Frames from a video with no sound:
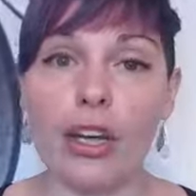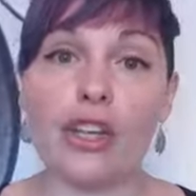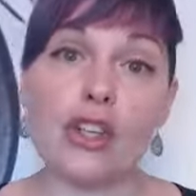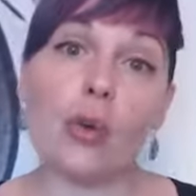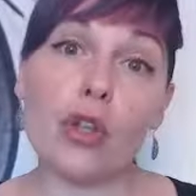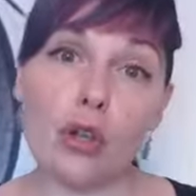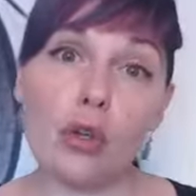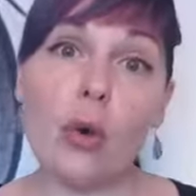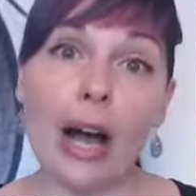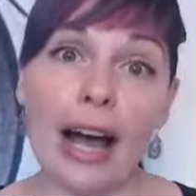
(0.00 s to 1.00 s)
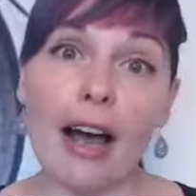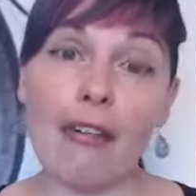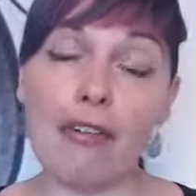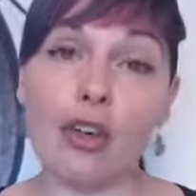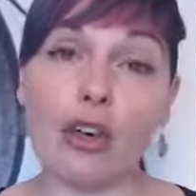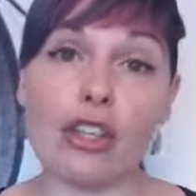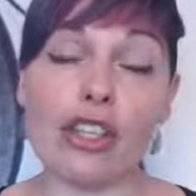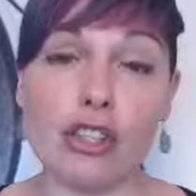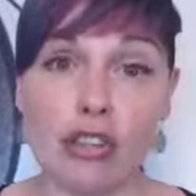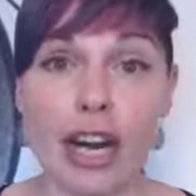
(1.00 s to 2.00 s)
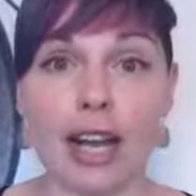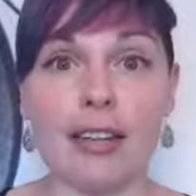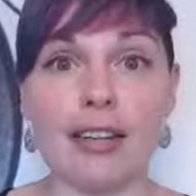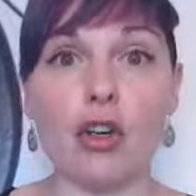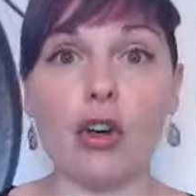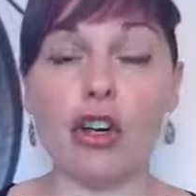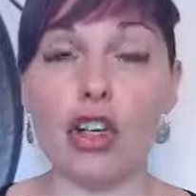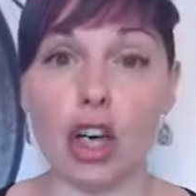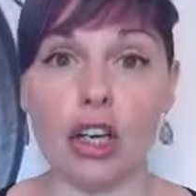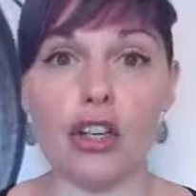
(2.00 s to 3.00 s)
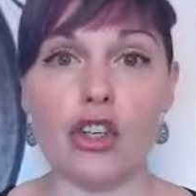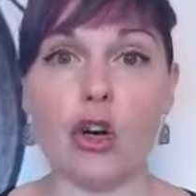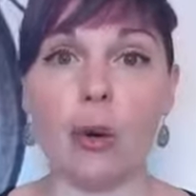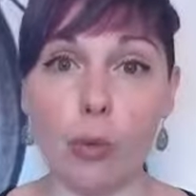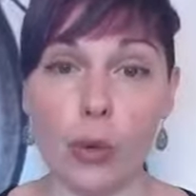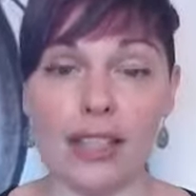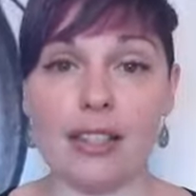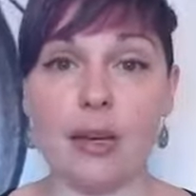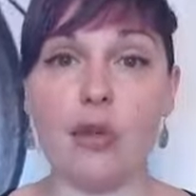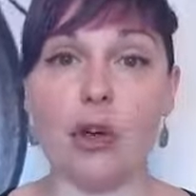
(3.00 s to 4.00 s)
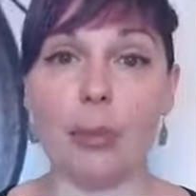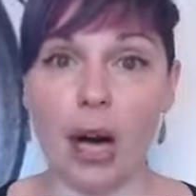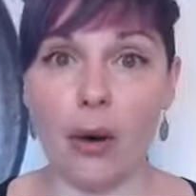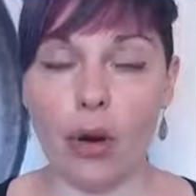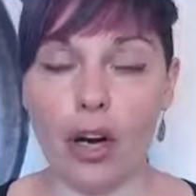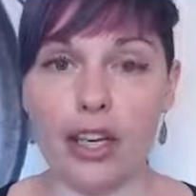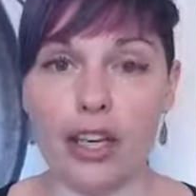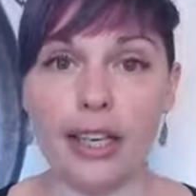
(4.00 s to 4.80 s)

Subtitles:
So you have your strength, your knowledge, your wisdom, your power.